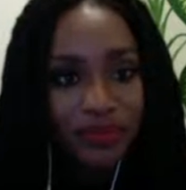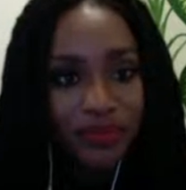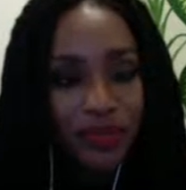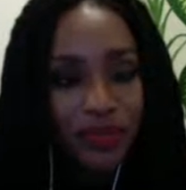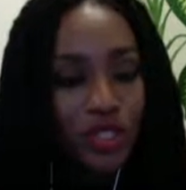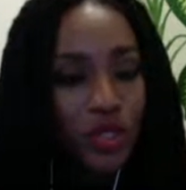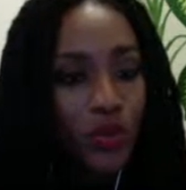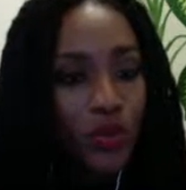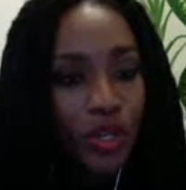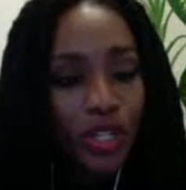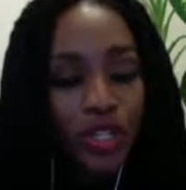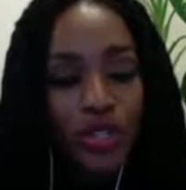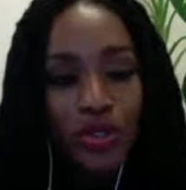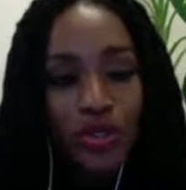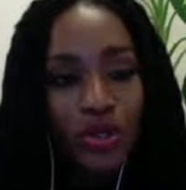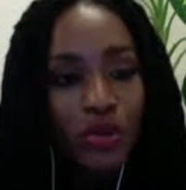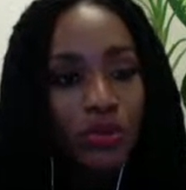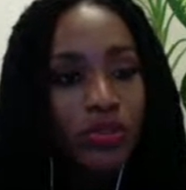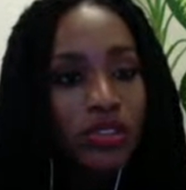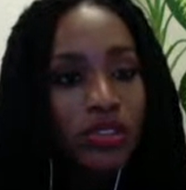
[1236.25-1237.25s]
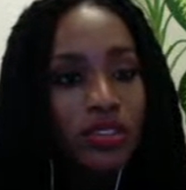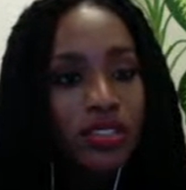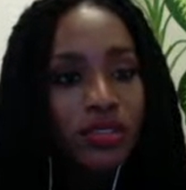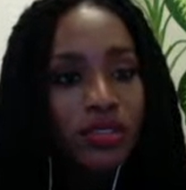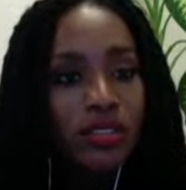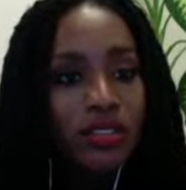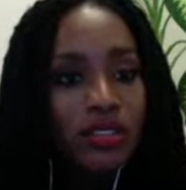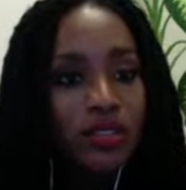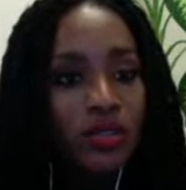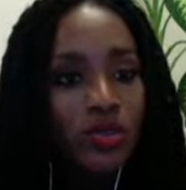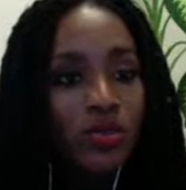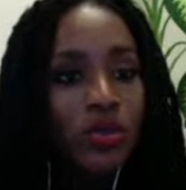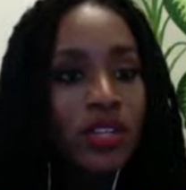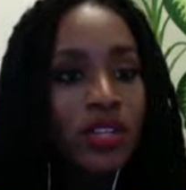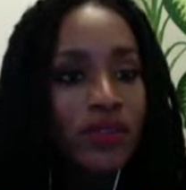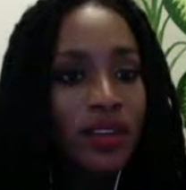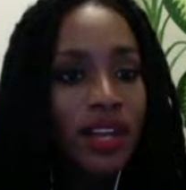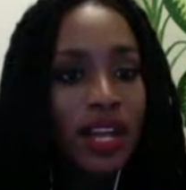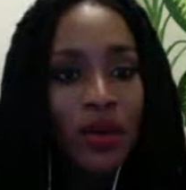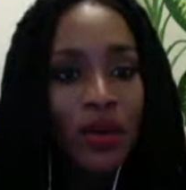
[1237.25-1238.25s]
So what are you doing with your
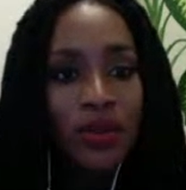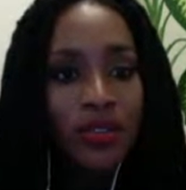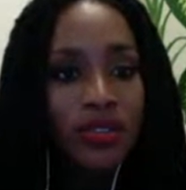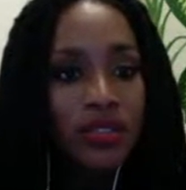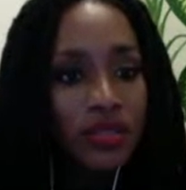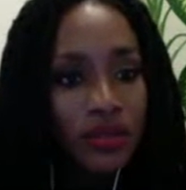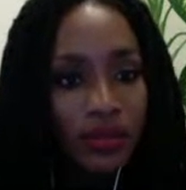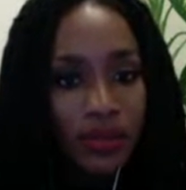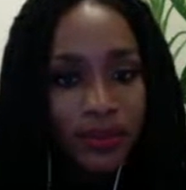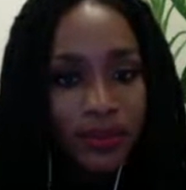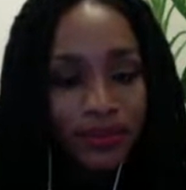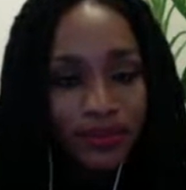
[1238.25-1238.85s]
24 hours?